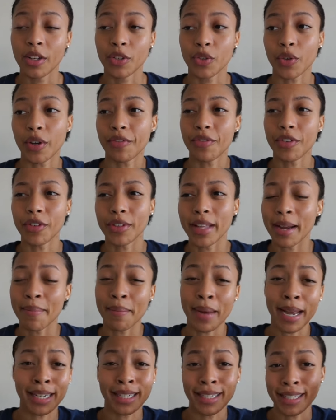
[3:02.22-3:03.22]
so I feel like
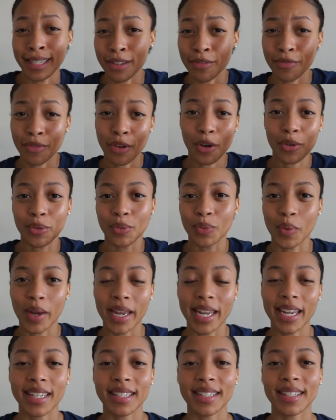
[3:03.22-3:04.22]
my default
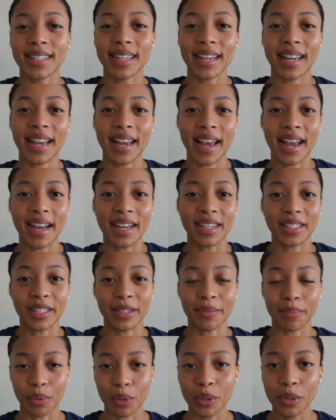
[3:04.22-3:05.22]
weight has
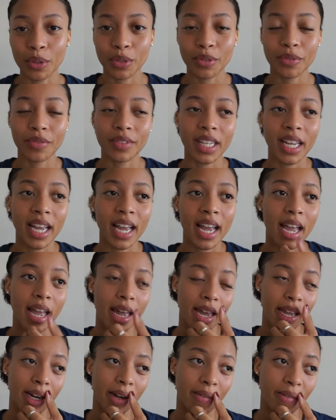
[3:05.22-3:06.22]
improved,
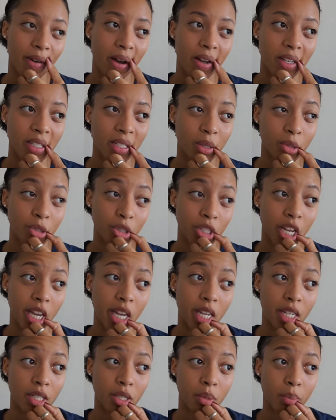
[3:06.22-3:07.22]
and I've also
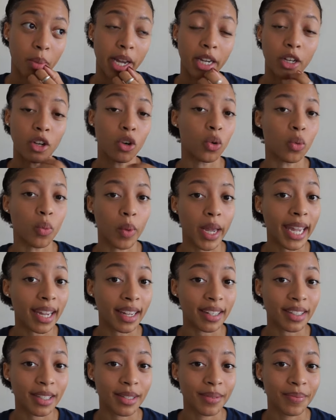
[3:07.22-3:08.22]
changed my goal
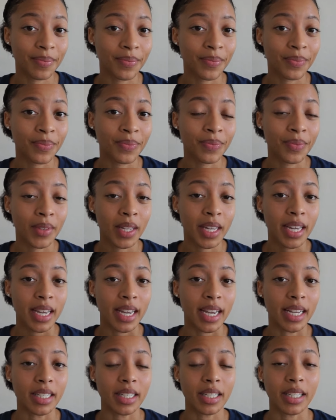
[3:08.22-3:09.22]
weight.
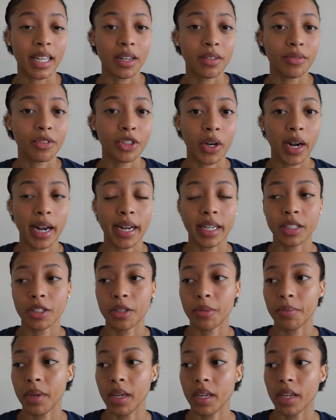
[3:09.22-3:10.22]
Instead of trying
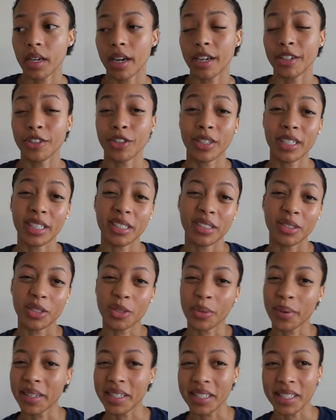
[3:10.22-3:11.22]
to be one hundred
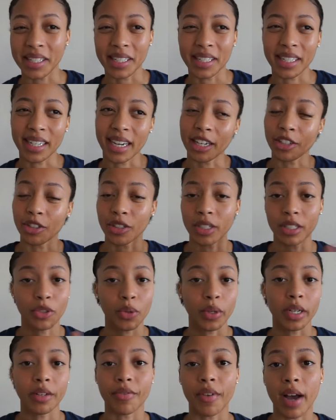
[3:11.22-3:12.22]
twenty, one hundred
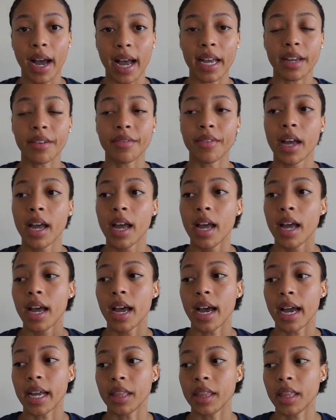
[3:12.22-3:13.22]
twenty-five,
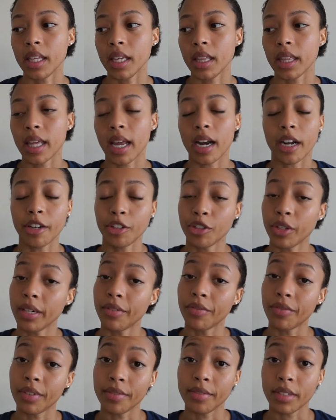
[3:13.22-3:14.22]
I think that one
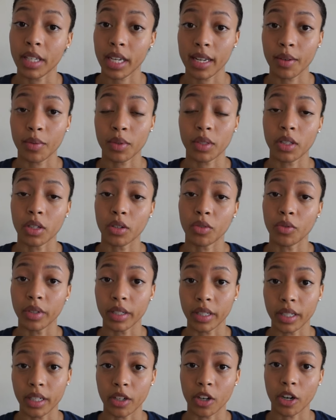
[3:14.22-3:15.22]
hundred fifteen would look
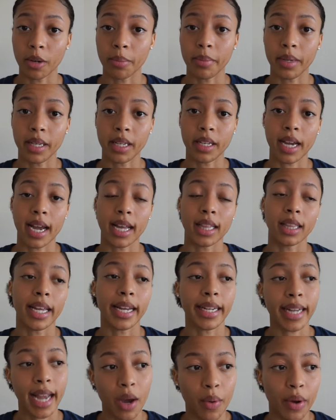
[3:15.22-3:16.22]
really good on me. I
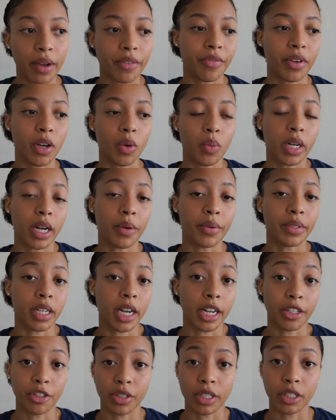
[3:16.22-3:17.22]
like how I felt when I was
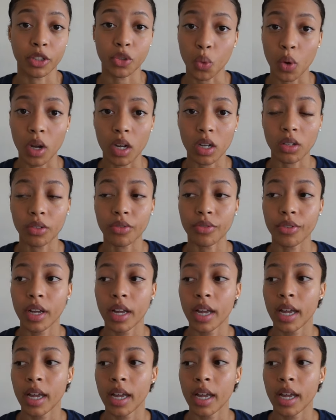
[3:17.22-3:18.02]
one hundred twelve,